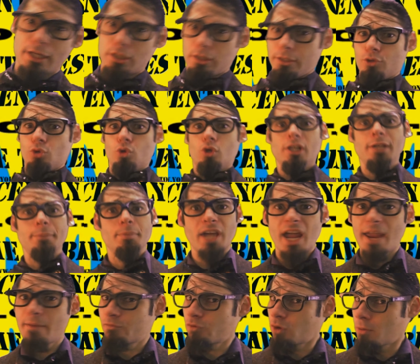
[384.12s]
that little clip
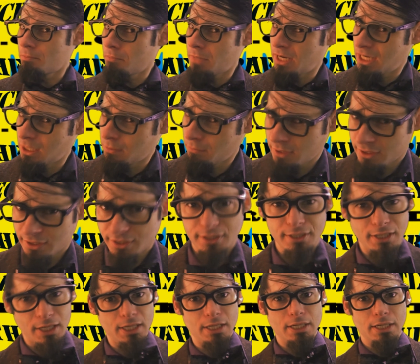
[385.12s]
came from Mean Miss
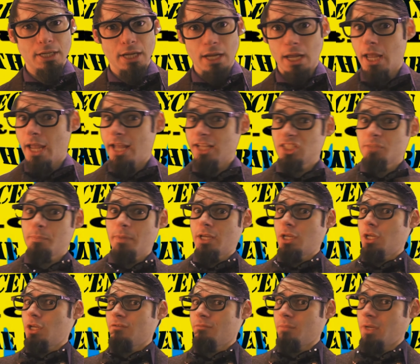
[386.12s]
C, and
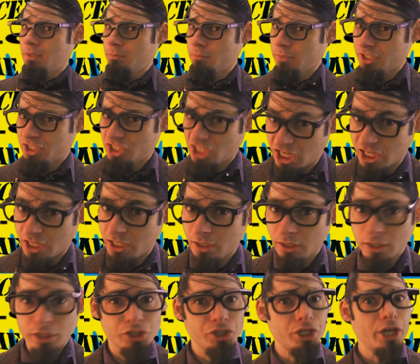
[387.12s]
speaking of Mean Miss
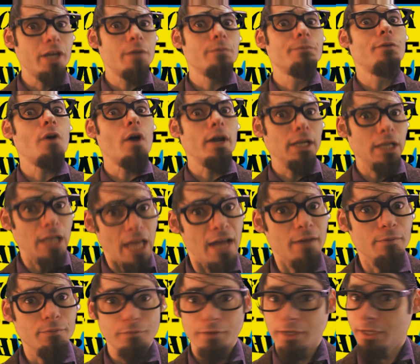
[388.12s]
C, she can find
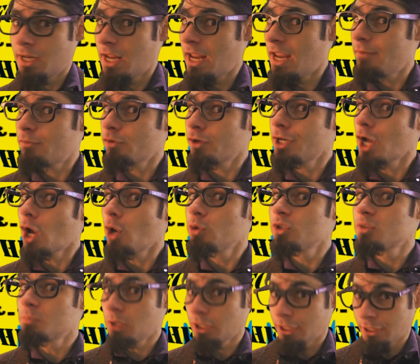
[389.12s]
love in every
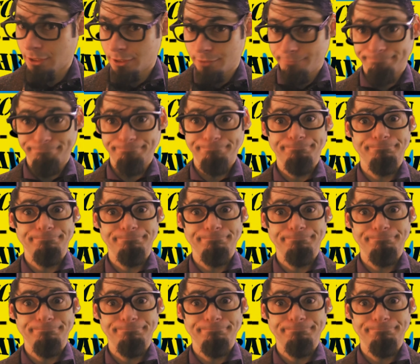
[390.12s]
nosebleed.